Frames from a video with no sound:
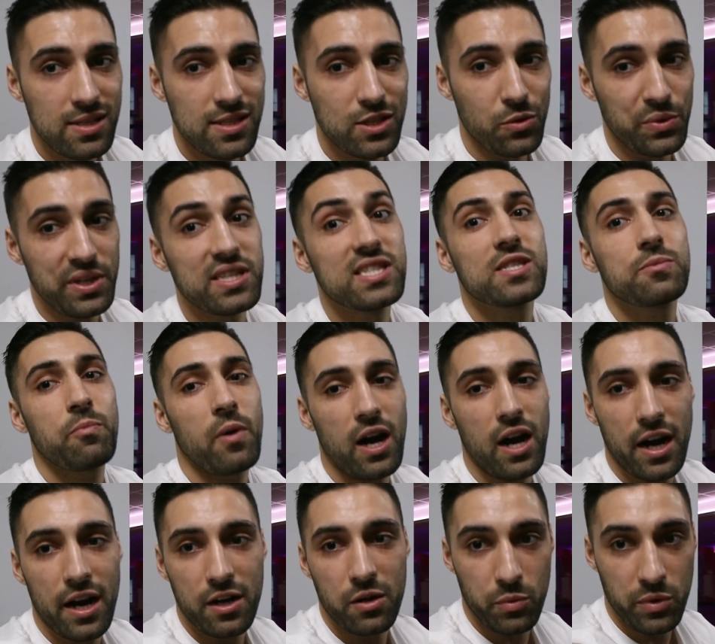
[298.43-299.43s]
So we had
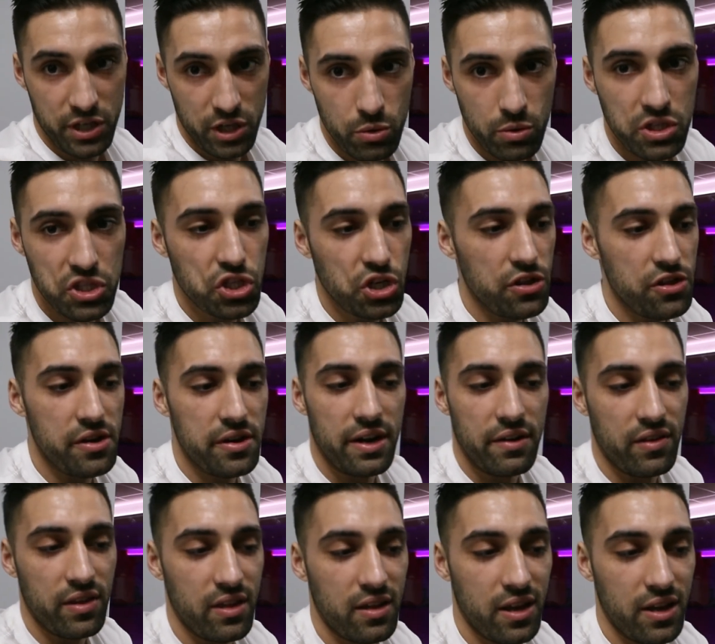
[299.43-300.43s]
sparred and we knew each other and
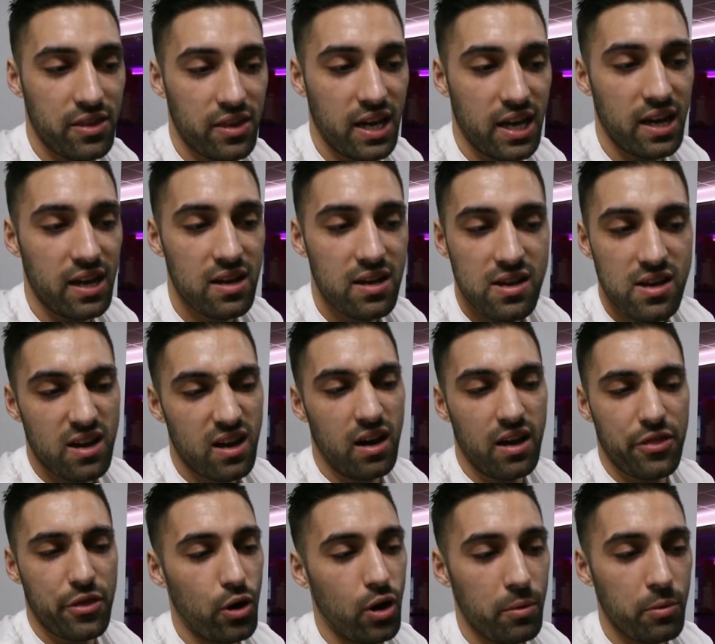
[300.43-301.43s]
everything like that.
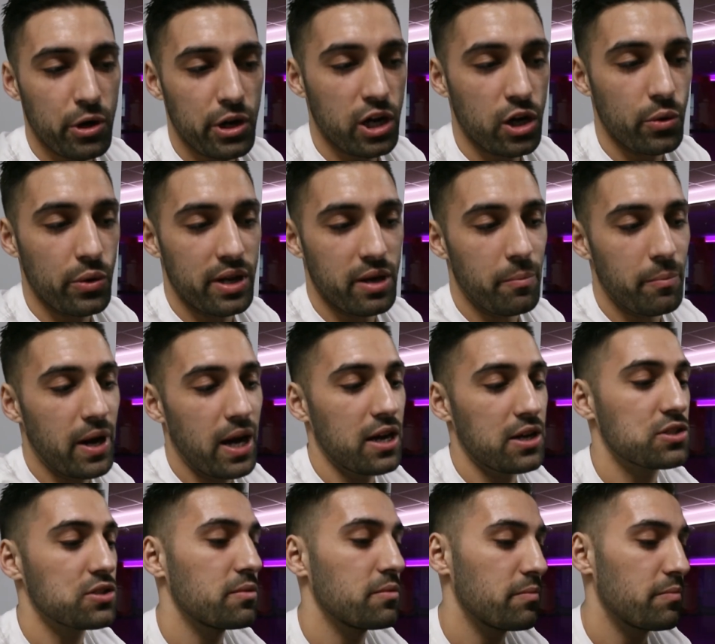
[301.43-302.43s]
I thought, I'm going to go in and
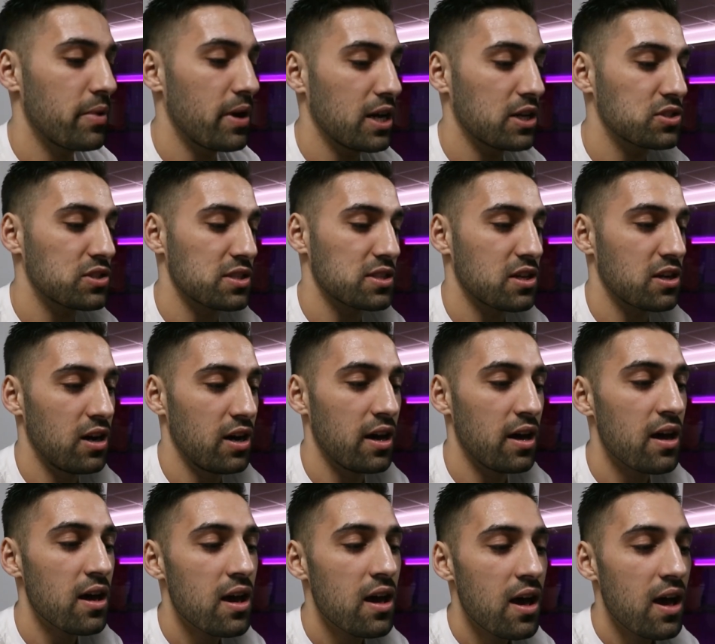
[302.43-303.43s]
bash this
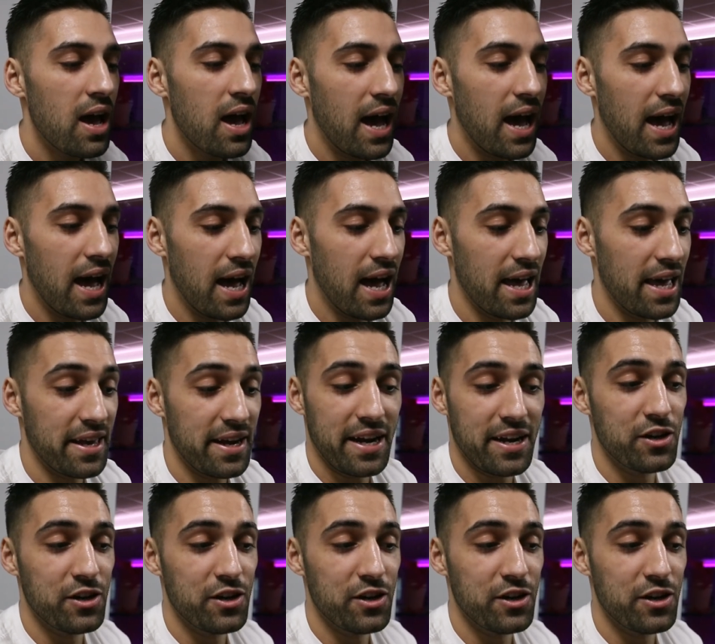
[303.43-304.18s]
guy. It